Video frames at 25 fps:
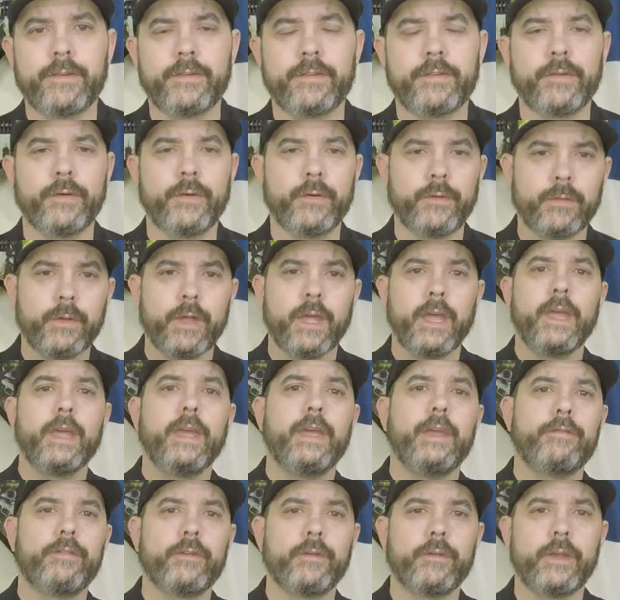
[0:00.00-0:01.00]
So,
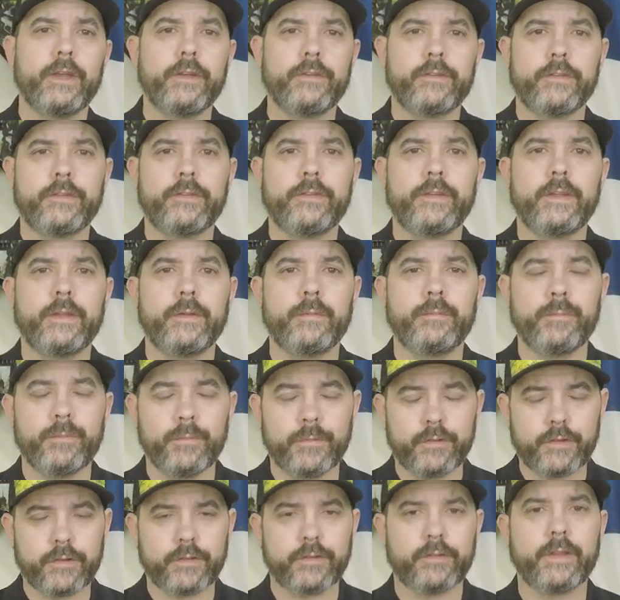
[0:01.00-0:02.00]
if you're
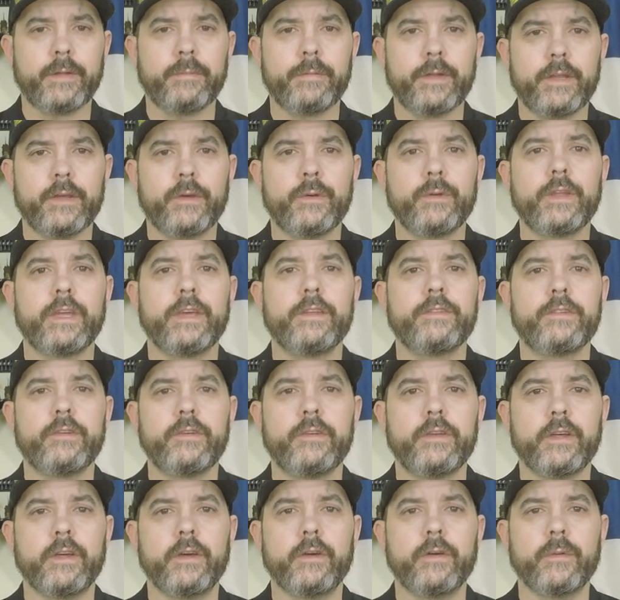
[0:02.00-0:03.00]
interested, just let me know yes or
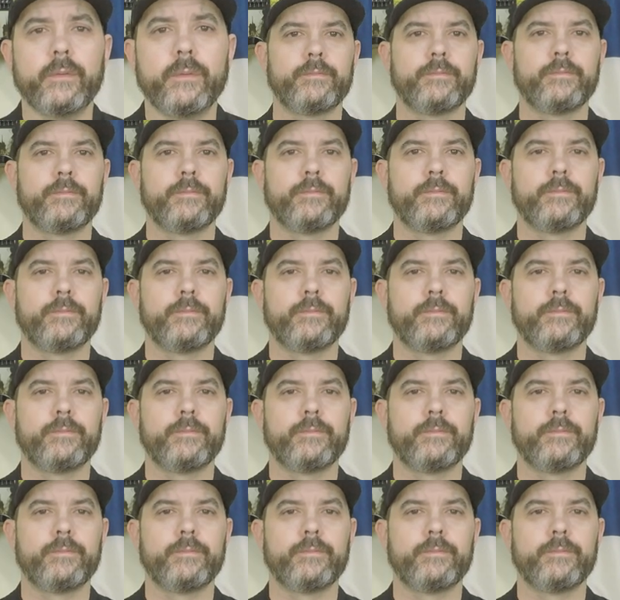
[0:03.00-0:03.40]
no.